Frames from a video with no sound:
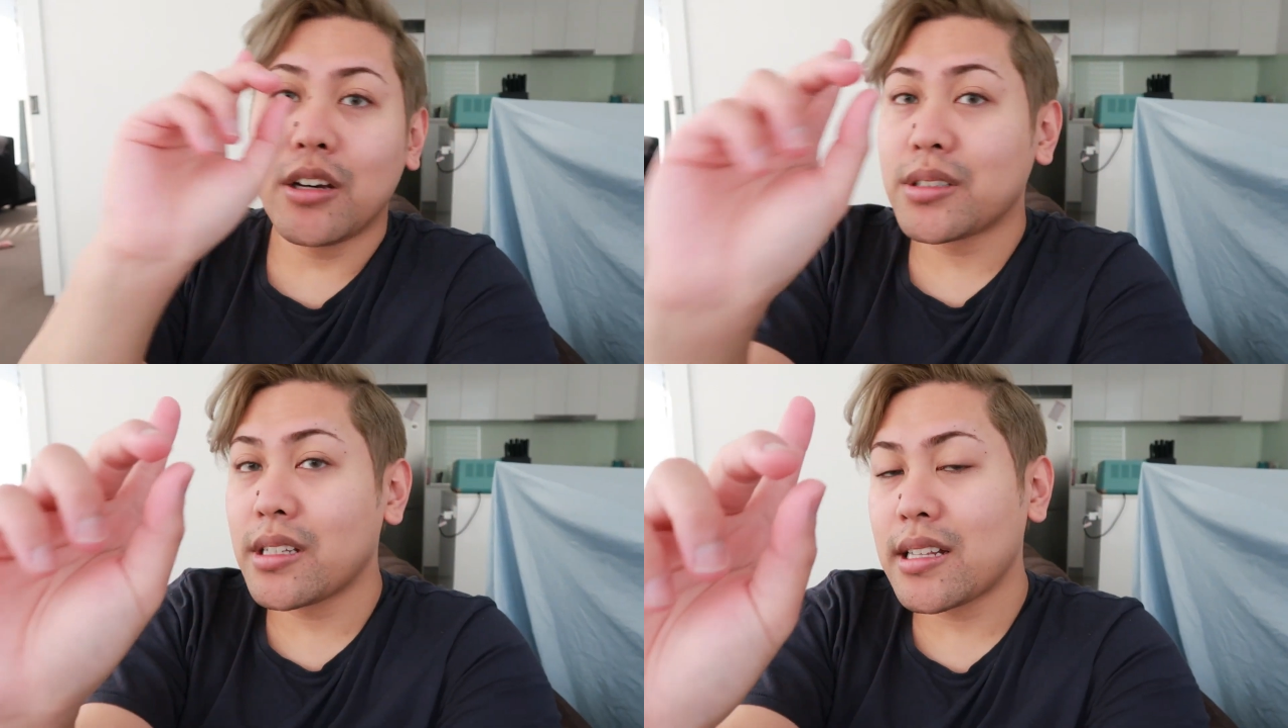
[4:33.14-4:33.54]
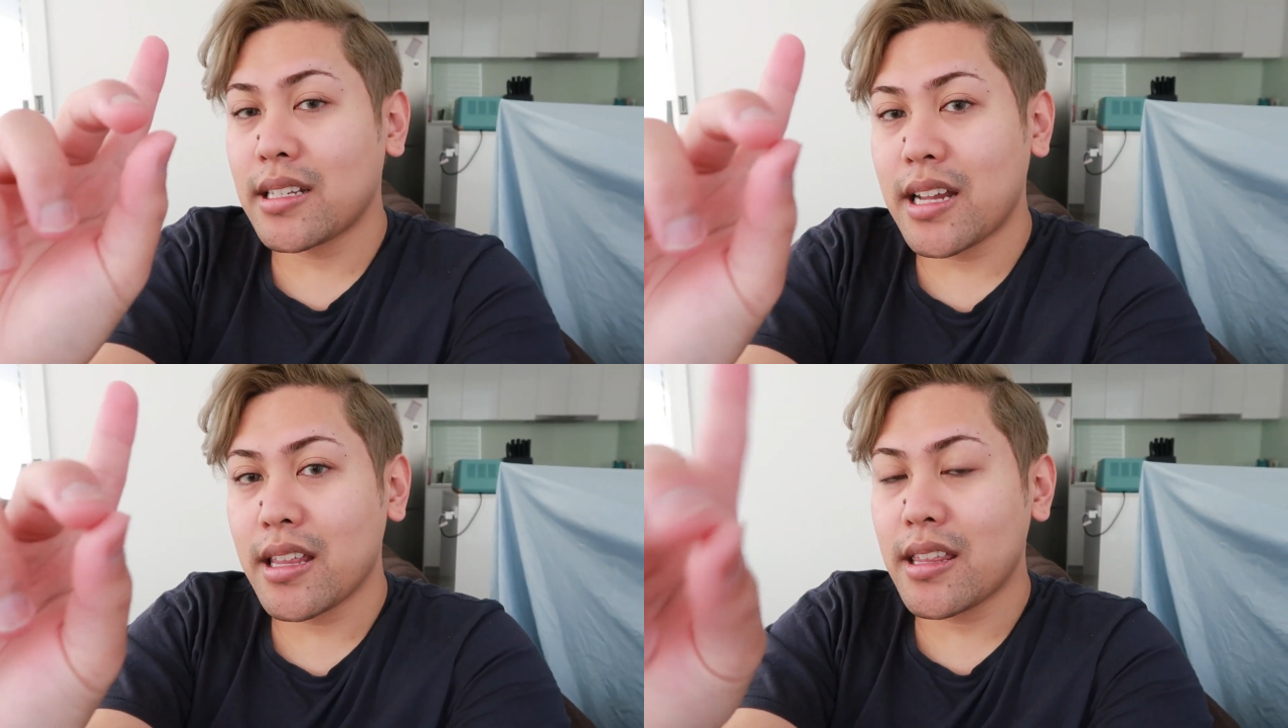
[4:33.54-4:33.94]
Also, that's
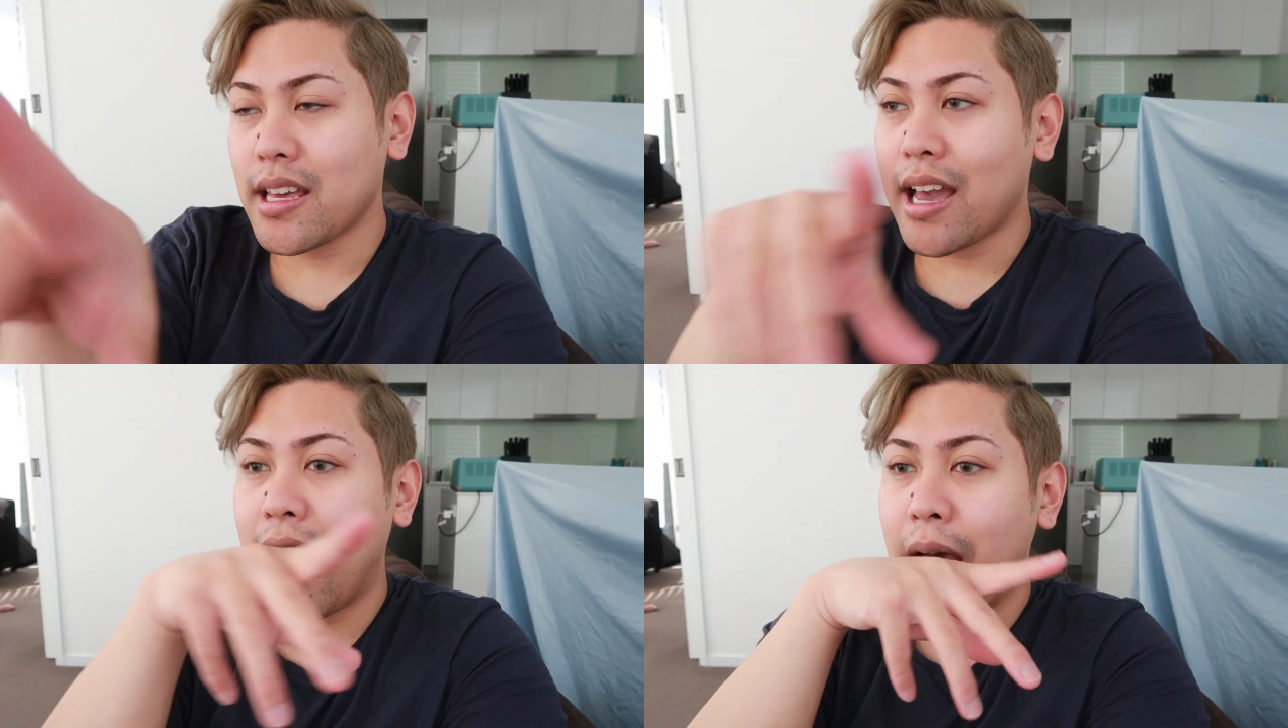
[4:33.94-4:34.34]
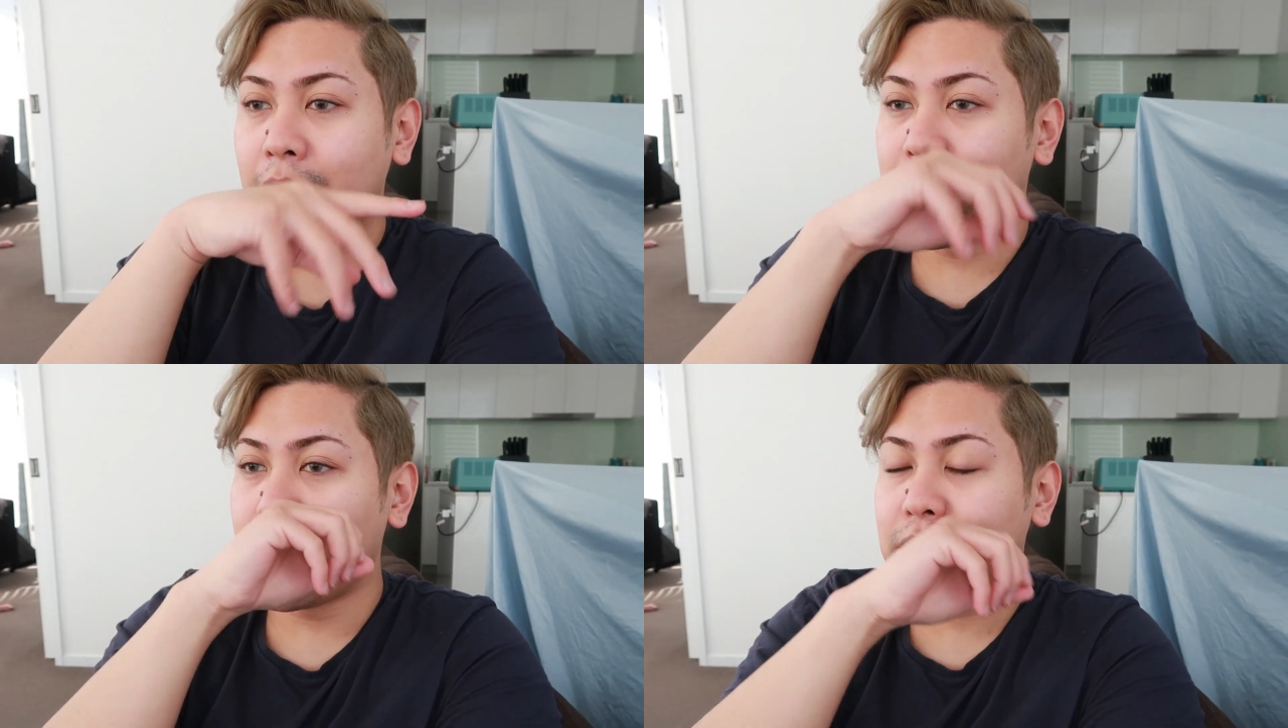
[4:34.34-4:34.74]
another thing.
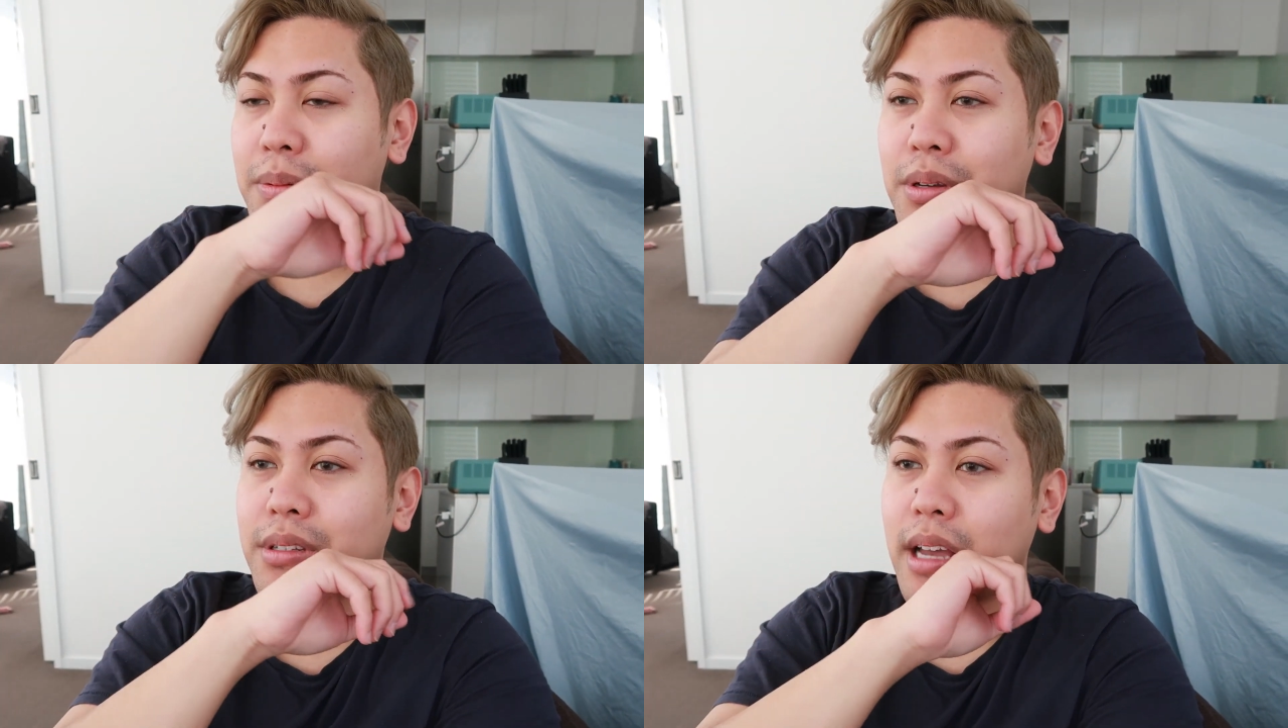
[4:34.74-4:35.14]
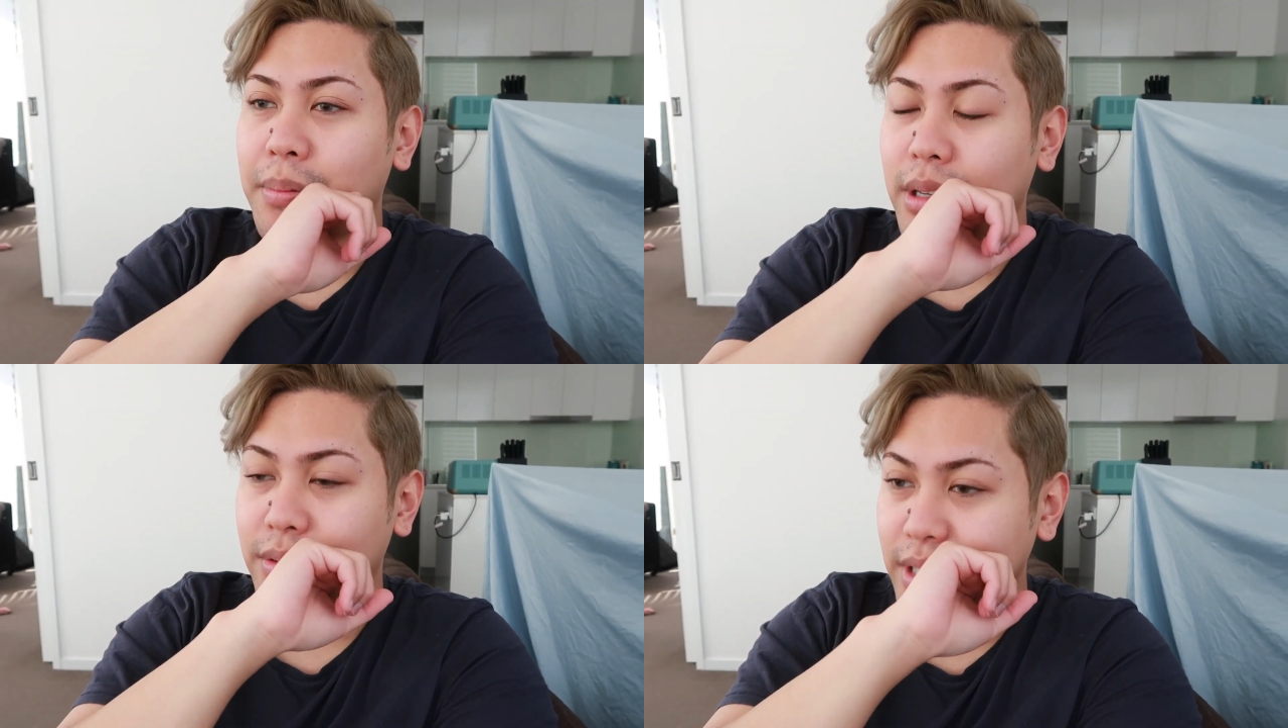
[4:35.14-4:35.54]
I was supposed to
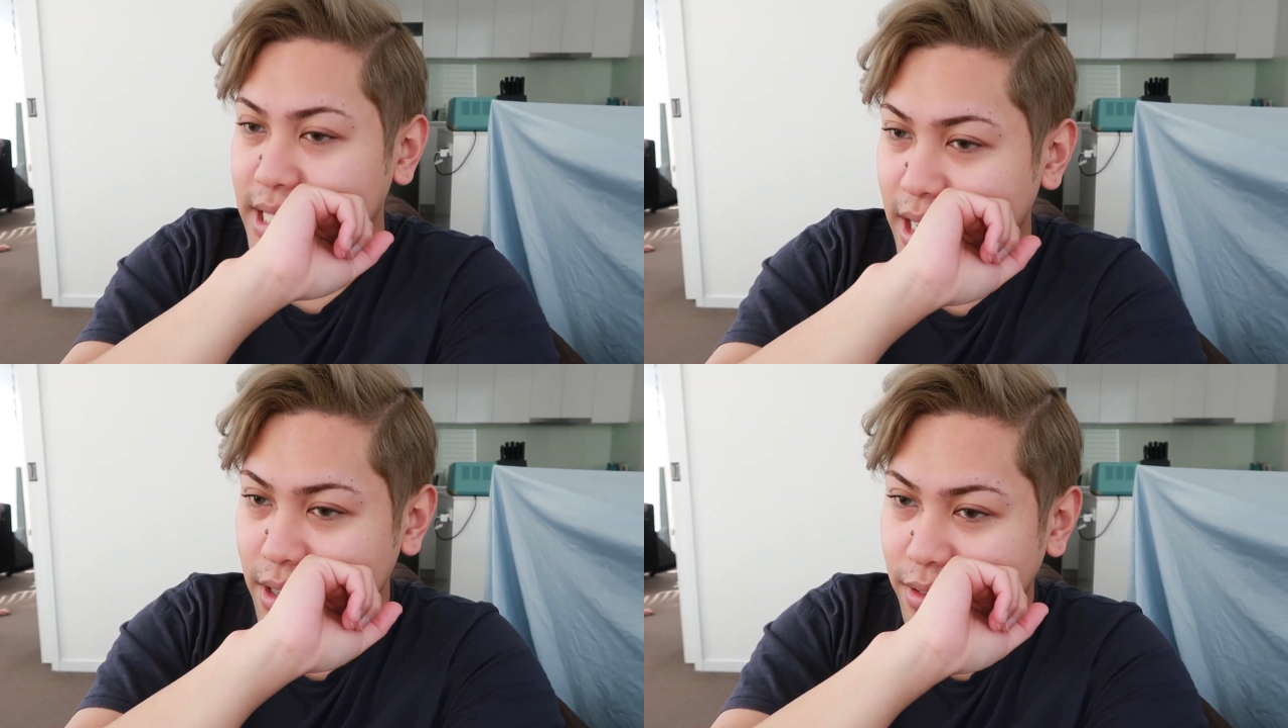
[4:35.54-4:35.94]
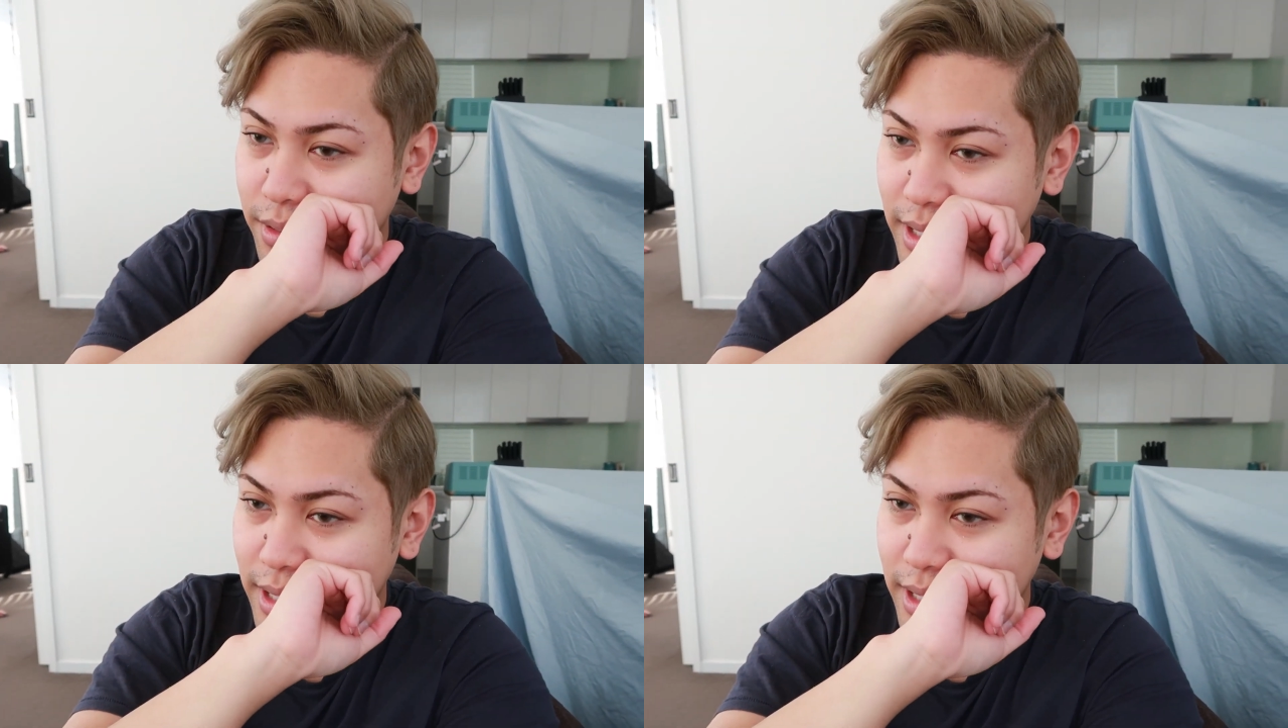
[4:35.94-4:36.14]
upload a video